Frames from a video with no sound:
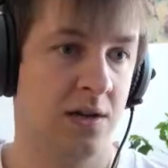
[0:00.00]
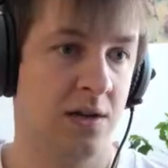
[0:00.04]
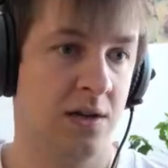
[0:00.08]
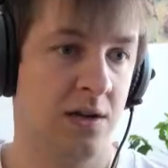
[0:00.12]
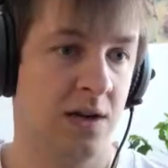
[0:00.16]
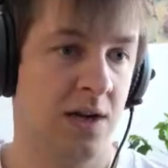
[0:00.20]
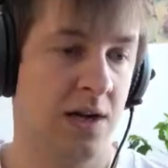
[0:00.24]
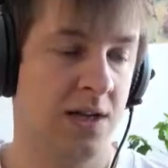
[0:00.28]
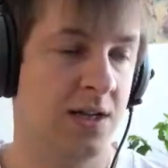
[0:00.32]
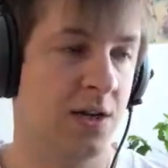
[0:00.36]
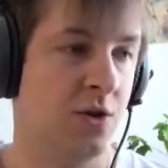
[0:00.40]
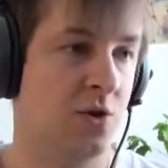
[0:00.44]

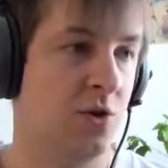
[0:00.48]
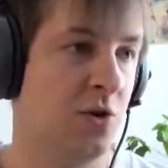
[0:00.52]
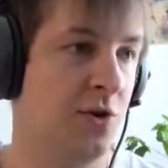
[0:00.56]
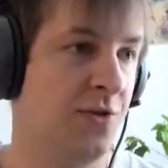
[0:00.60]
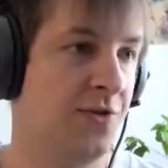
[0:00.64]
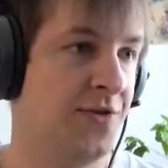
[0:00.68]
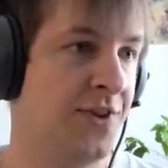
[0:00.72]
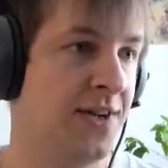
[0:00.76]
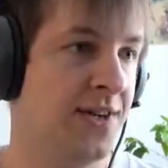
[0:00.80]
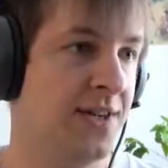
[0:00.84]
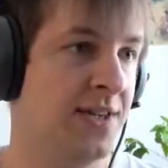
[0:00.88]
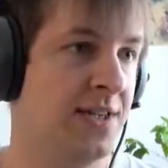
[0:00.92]
Like the cool
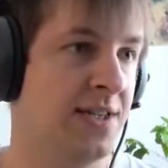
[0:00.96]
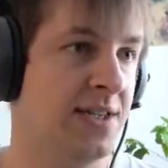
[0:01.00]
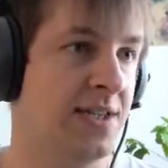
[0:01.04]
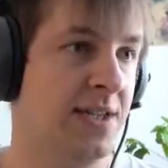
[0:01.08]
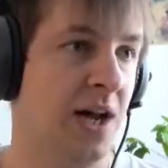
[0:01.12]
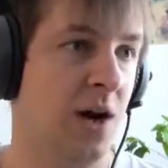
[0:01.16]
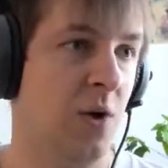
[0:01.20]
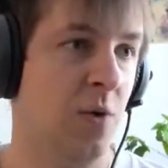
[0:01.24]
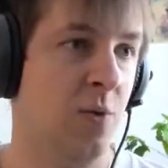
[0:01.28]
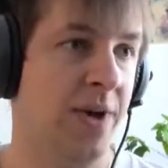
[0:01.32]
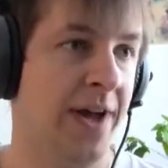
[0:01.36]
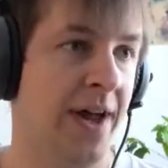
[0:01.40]
thing is
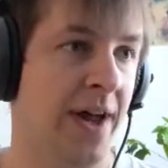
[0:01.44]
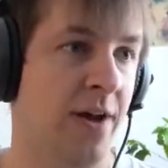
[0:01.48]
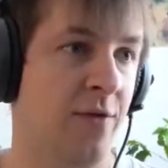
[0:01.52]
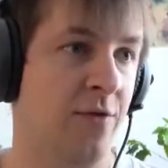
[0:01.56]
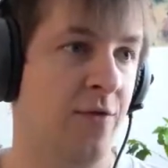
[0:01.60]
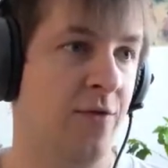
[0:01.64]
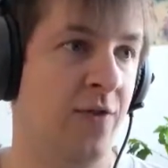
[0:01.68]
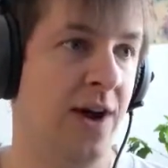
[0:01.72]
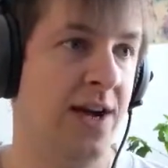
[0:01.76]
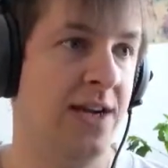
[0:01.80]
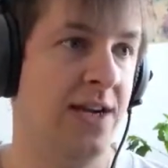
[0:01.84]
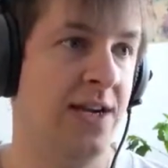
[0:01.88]
now we have
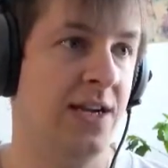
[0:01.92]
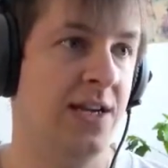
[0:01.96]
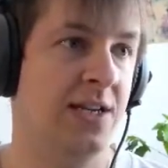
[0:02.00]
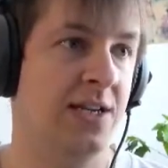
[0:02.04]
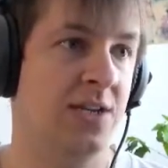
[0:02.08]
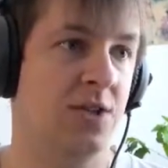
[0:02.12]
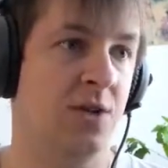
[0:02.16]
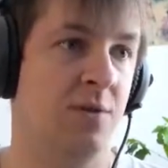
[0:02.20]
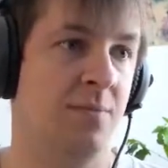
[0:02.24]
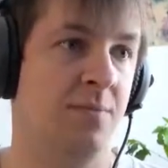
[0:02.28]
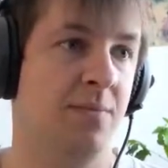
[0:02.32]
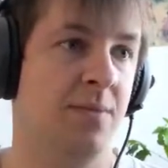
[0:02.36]
finally
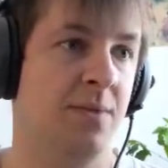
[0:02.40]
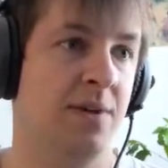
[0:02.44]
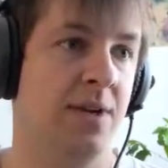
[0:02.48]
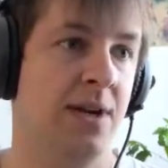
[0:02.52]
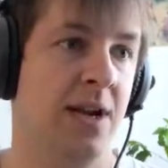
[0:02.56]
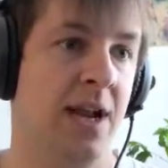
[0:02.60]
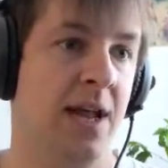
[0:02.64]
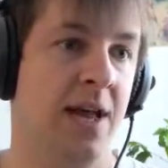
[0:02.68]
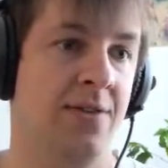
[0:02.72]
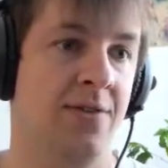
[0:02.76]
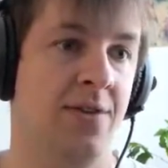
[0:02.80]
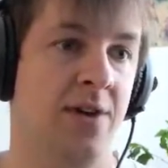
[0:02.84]
some
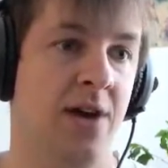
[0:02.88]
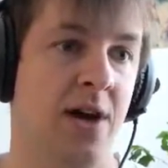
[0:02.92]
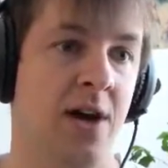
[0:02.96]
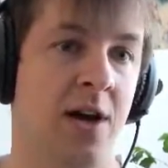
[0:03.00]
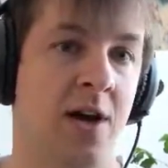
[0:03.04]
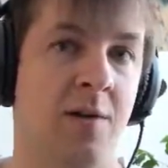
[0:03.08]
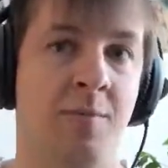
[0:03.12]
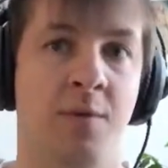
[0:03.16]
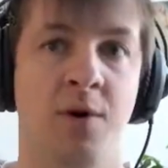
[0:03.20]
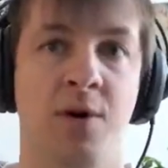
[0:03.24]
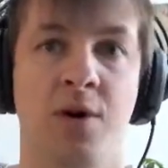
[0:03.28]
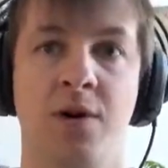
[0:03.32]
leather
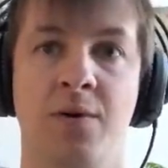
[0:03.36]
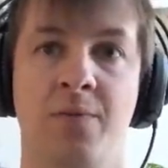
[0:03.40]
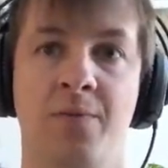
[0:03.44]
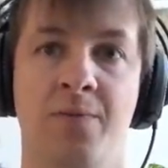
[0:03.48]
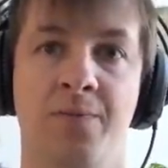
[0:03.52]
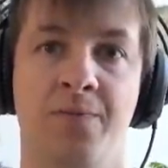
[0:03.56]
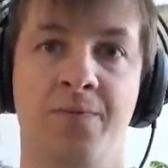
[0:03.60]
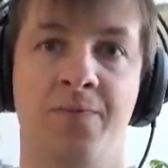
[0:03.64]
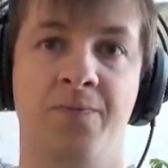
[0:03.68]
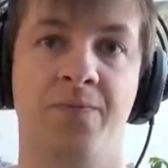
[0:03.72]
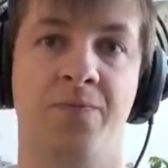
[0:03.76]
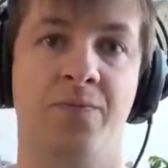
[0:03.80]
armor.
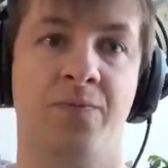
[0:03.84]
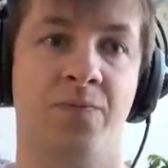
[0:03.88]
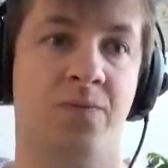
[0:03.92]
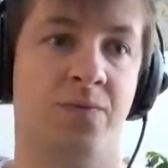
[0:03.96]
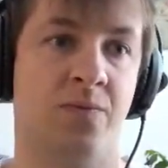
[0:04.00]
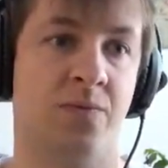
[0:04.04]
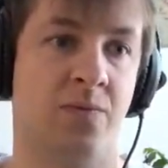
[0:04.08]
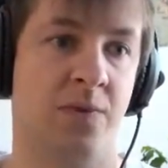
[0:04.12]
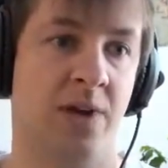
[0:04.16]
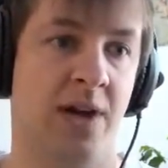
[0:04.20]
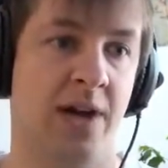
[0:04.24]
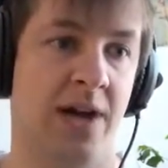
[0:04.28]

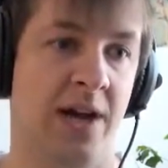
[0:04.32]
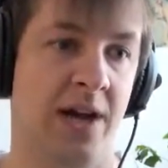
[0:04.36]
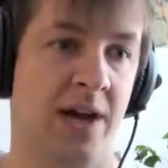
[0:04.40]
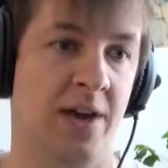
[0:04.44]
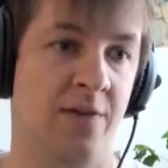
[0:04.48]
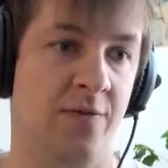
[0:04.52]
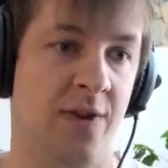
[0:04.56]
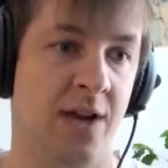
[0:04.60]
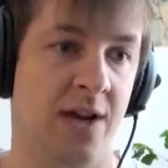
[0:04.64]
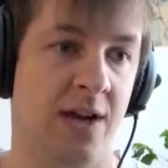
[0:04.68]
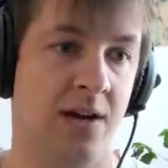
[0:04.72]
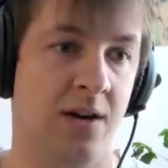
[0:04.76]
And I
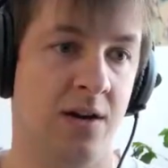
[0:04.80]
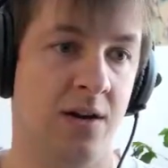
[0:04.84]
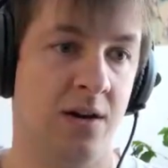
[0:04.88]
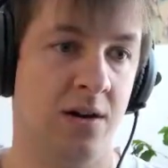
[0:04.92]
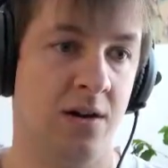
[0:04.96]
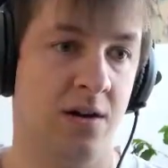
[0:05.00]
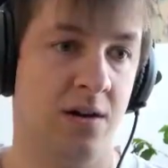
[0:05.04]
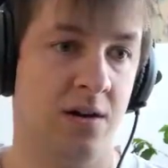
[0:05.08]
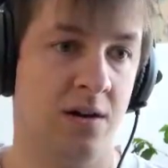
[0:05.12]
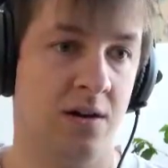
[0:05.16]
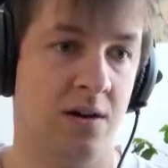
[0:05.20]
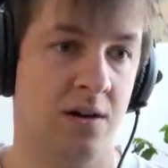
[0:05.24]
have like
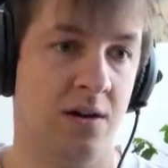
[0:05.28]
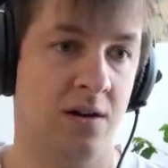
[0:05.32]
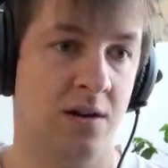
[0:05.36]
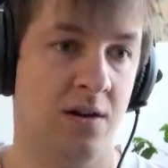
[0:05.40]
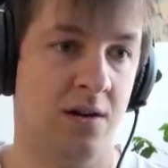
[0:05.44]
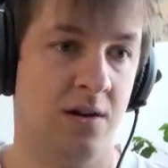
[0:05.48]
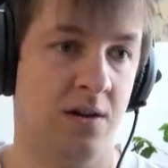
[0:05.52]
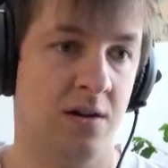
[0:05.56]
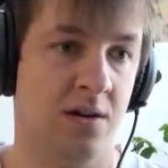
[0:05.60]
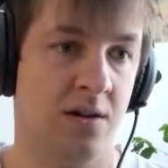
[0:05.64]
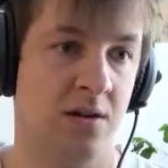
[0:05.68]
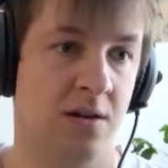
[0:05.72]
a
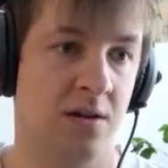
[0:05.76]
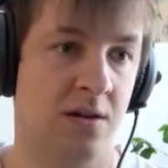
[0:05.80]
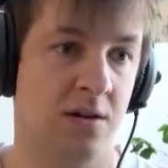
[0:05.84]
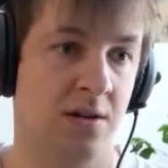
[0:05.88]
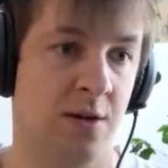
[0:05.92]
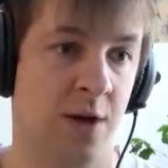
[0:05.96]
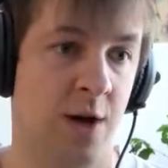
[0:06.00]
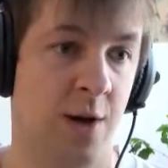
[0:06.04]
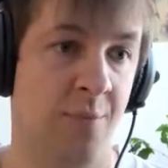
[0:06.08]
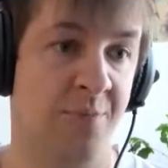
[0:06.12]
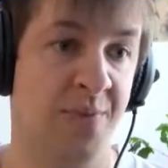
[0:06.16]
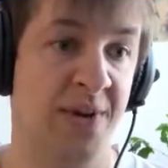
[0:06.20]

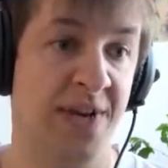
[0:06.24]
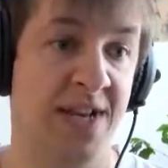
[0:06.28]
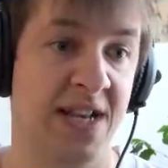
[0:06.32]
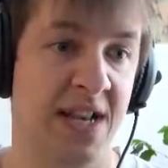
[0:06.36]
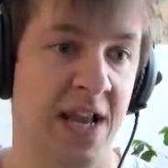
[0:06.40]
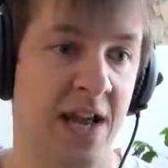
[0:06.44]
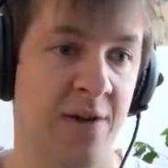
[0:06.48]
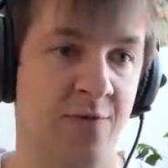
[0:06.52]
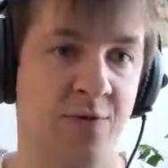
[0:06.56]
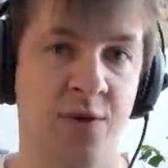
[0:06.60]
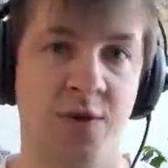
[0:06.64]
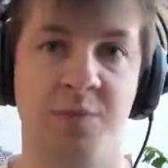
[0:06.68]
A bit
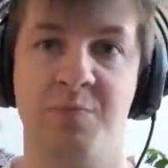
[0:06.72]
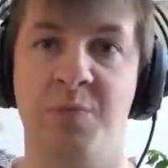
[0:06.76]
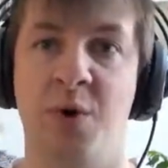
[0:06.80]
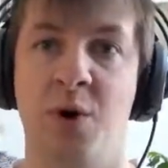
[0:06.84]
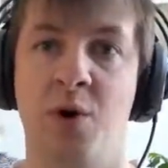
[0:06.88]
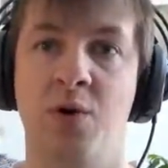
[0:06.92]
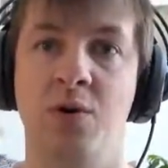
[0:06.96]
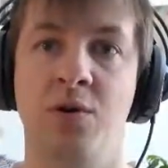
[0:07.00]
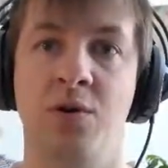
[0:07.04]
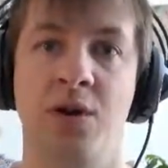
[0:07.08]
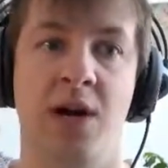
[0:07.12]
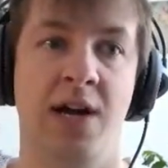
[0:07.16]
leveled
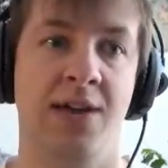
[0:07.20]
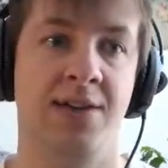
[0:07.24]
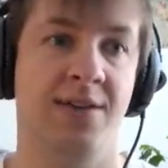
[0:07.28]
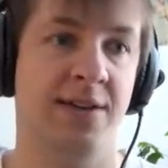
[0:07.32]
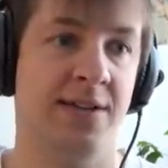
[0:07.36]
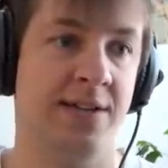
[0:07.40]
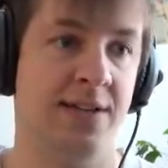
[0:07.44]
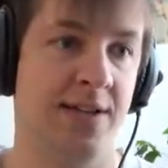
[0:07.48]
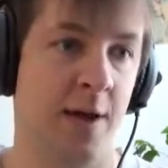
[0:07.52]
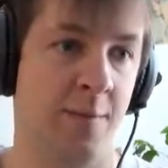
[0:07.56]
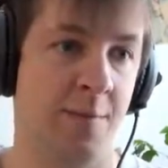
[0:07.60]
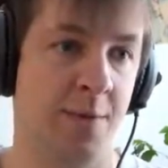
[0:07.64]
bow. I
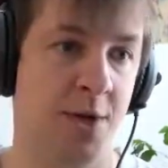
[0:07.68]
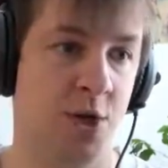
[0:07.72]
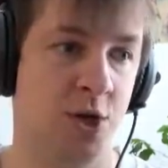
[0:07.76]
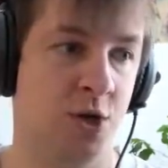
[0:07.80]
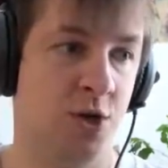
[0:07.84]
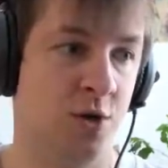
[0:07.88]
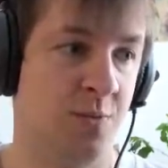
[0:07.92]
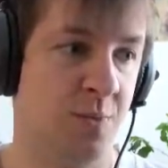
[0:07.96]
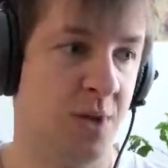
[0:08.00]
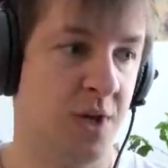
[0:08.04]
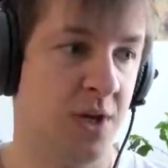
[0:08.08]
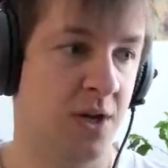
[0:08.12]
think damage
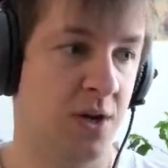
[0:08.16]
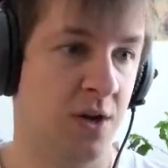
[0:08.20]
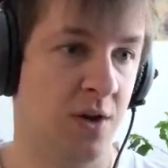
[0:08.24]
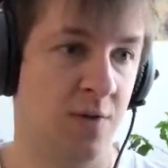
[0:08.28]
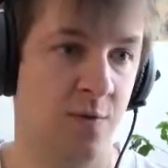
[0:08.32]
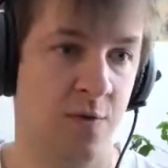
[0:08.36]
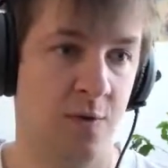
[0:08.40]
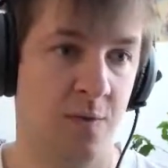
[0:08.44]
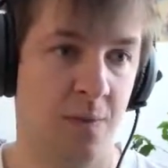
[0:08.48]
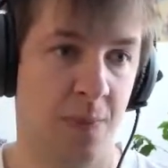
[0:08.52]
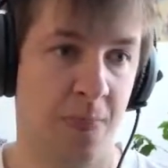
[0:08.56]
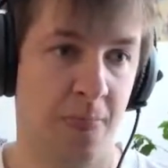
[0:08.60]
should be enough.
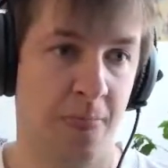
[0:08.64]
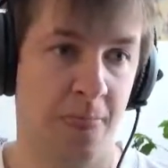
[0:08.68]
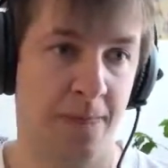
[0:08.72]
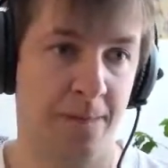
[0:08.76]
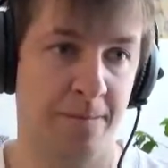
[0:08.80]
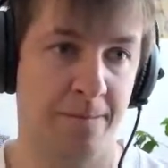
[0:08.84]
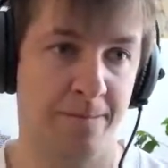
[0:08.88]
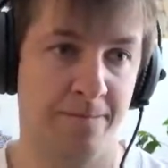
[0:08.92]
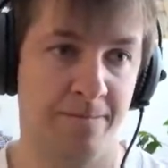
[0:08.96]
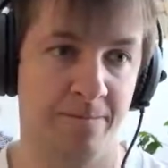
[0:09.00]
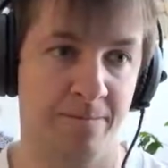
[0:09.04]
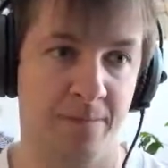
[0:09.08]

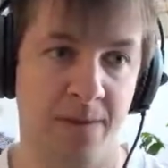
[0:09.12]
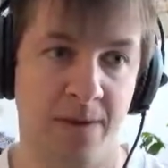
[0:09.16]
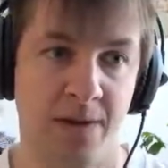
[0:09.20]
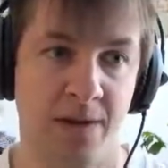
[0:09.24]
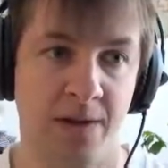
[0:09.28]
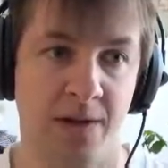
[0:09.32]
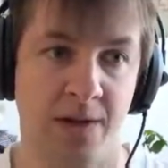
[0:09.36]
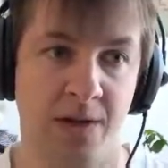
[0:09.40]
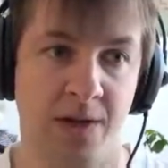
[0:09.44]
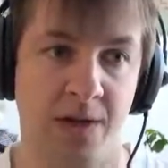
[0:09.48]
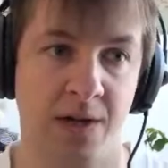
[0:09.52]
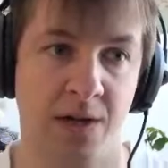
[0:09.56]

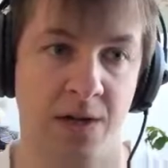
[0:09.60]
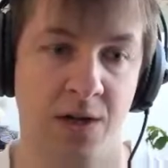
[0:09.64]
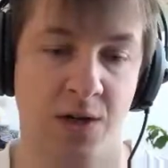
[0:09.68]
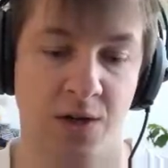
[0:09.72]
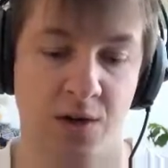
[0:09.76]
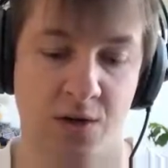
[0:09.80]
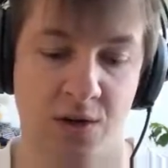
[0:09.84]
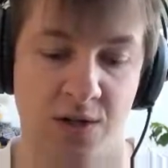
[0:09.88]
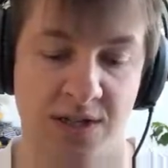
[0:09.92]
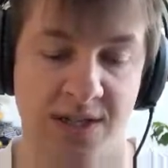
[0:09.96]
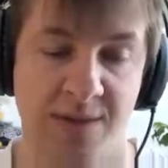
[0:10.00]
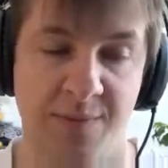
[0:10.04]

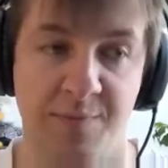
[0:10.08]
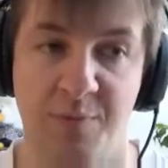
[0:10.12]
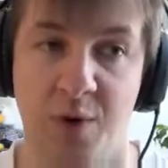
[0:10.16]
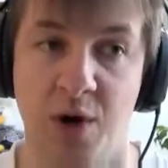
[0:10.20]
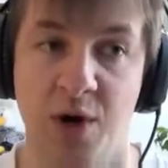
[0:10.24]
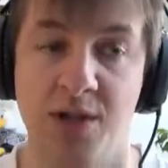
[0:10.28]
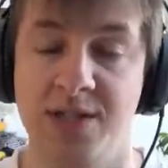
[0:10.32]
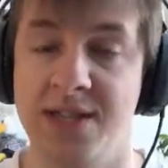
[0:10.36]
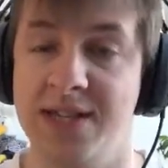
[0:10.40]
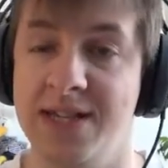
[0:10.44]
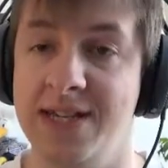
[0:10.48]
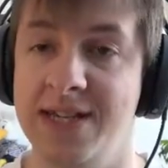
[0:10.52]
Because the
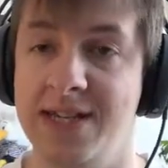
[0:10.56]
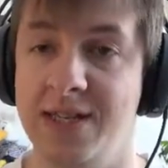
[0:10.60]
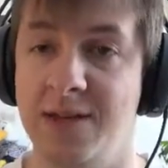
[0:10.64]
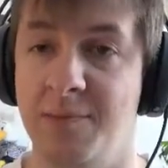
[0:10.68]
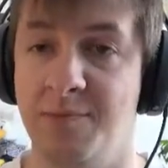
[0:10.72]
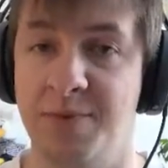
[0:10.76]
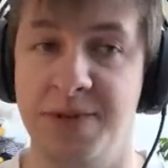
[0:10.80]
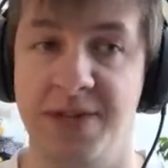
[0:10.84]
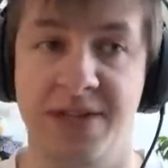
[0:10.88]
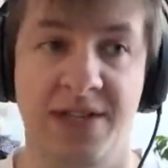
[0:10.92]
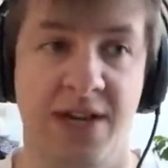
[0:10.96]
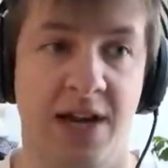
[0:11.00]
boss is a
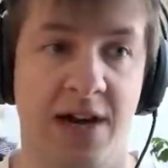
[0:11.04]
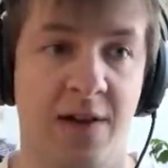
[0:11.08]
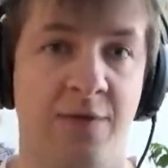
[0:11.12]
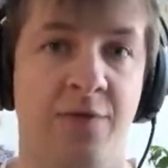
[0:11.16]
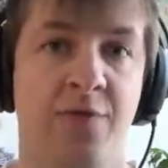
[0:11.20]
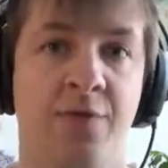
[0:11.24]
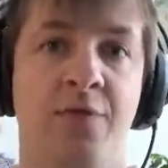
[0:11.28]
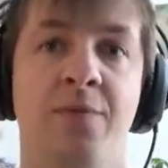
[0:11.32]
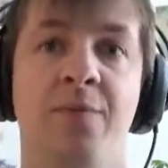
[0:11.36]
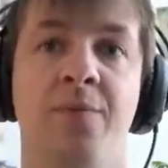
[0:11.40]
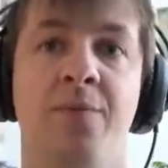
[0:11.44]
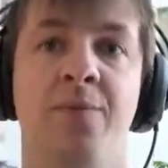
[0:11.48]
bit
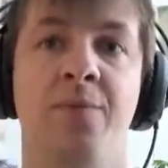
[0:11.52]
tough.